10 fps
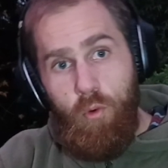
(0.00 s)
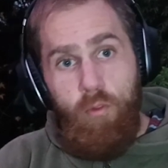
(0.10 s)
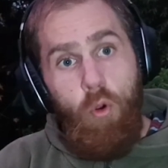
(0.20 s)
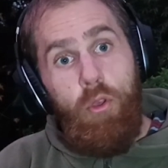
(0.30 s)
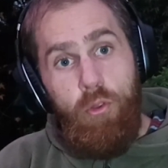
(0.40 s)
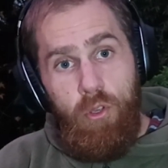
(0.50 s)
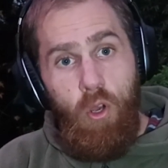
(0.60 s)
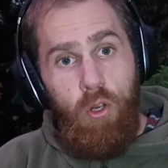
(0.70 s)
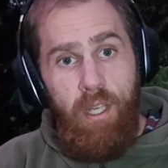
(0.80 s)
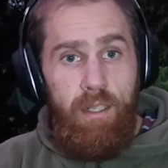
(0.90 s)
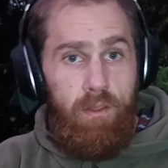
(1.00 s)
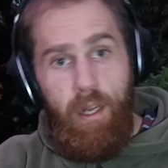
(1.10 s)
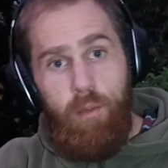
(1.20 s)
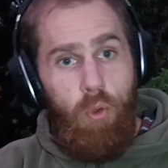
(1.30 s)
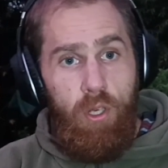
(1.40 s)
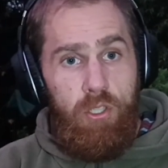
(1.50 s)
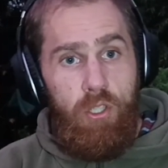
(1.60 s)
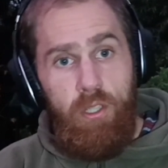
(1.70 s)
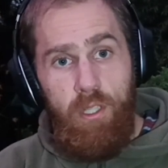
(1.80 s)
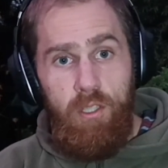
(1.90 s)
for you to contact at any point
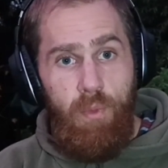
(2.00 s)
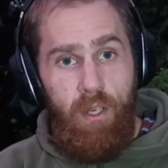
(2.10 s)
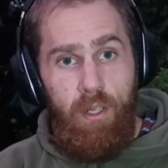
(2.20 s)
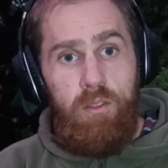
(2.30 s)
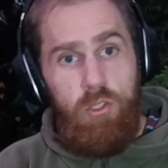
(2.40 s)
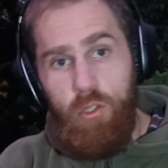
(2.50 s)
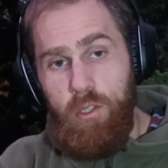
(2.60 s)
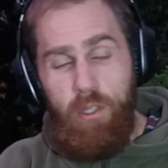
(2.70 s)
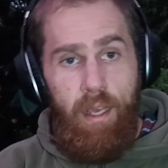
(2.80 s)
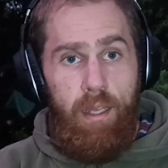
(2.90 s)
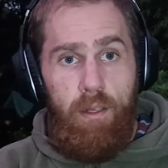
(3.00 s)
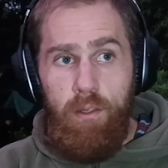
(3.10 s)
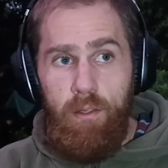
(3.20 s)
during the experience should you need